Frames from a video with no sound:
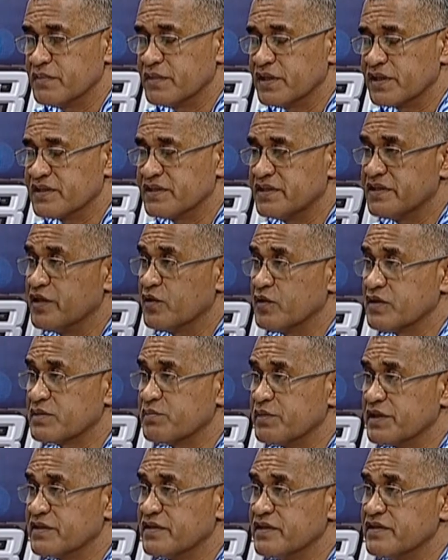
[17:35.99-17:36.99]
exceed our
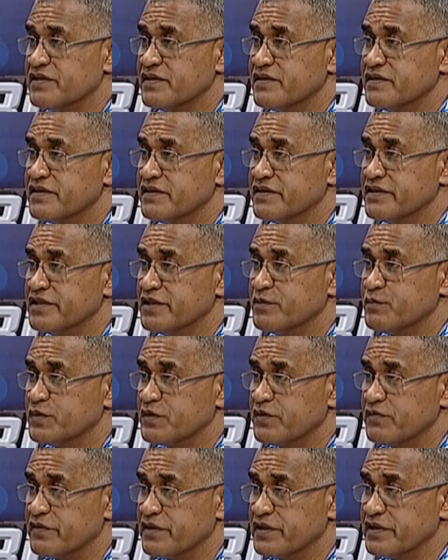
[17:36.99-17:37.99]
expectations in
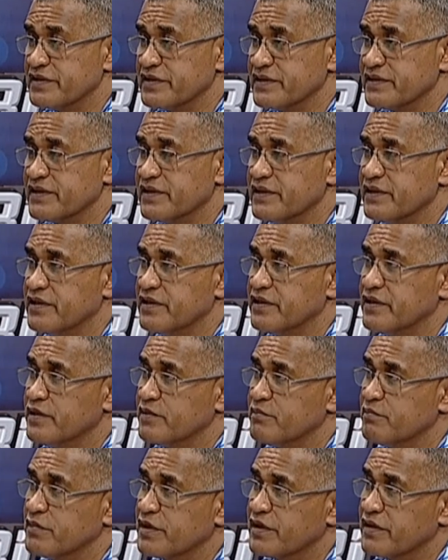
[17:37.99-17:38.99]
terms of the interest.
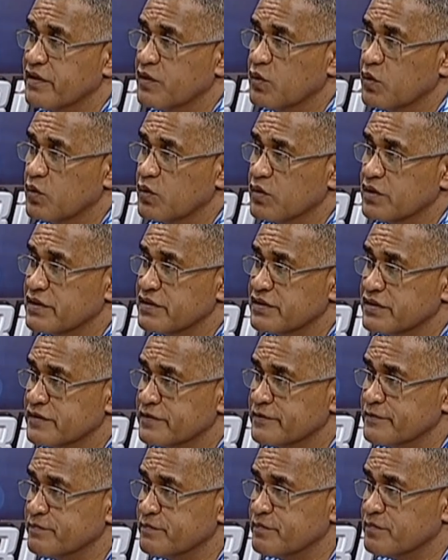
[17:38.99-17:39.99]
But the whole
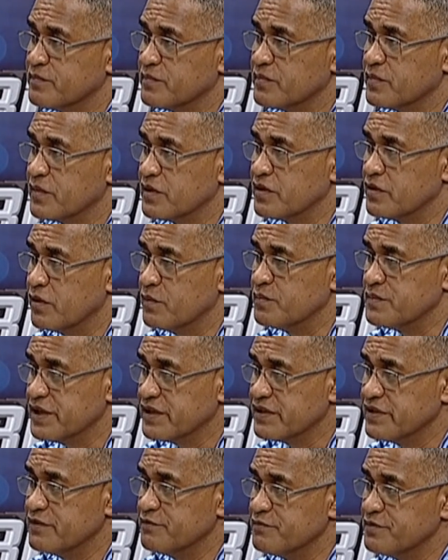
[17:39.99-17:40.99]

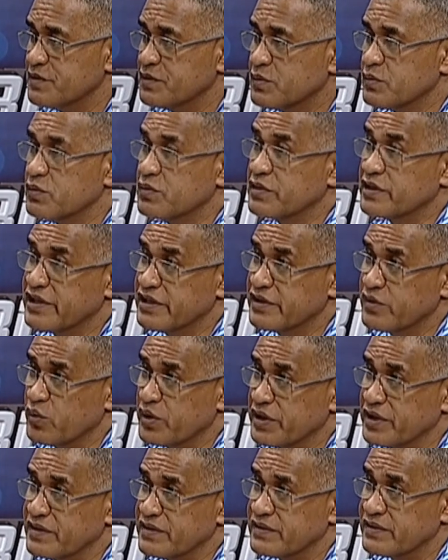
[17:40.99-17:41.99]
objective is to create
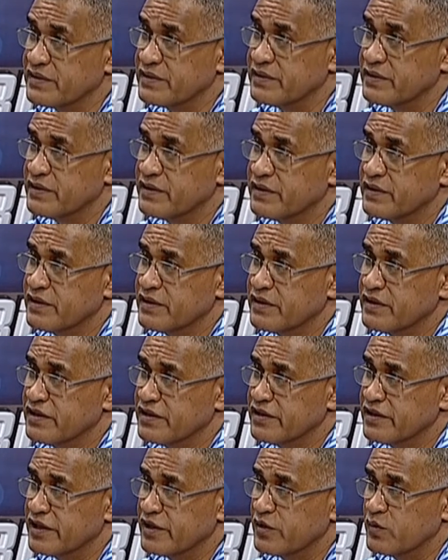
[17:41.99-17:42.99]
awareness.
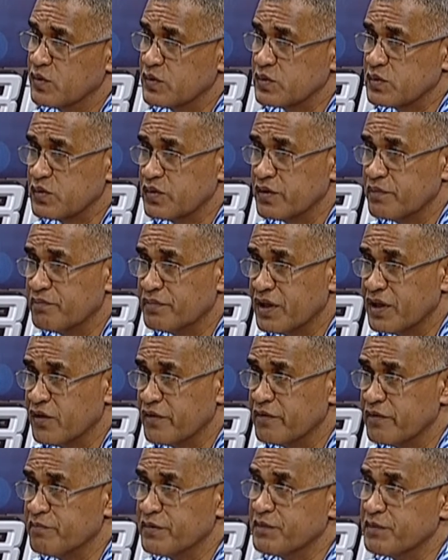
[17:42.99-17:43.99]
And also
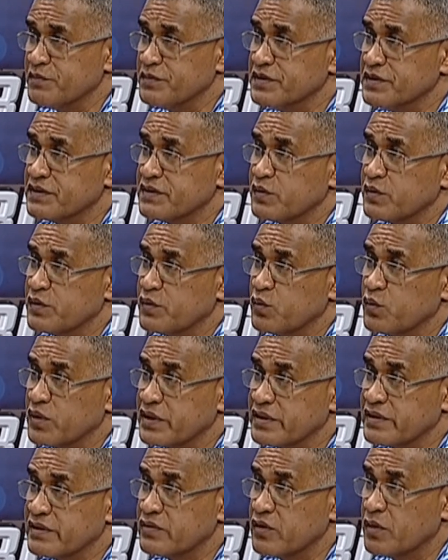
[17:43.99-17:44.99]
empower the members on
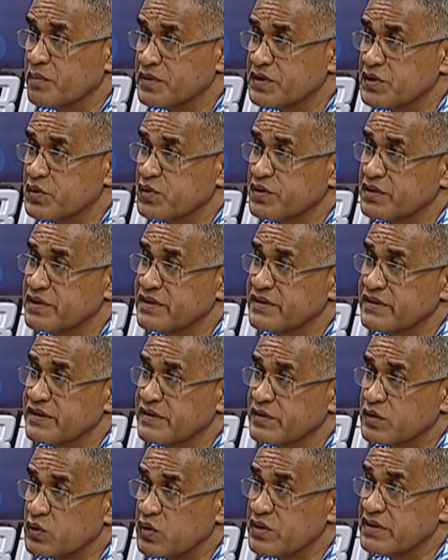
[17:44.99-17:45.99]
what opportunities
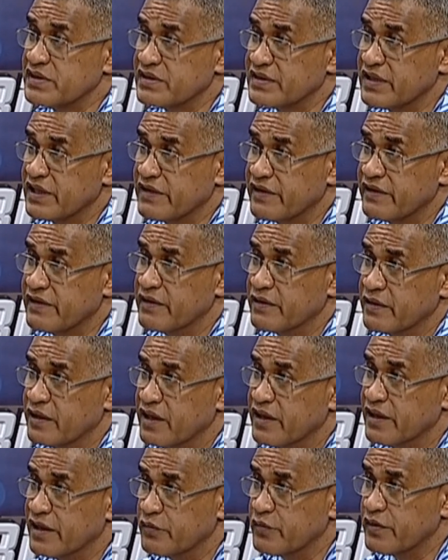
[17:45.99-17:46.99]
and choices are
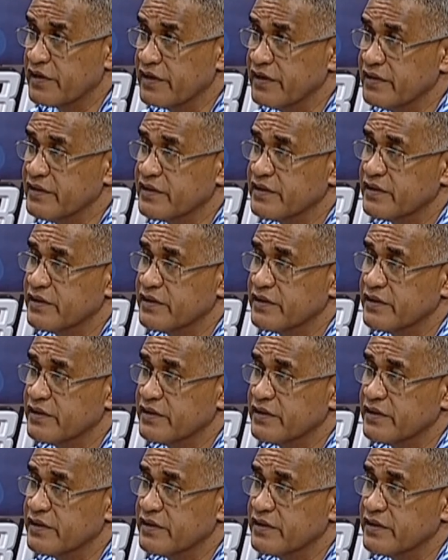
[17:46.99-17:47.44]
out there.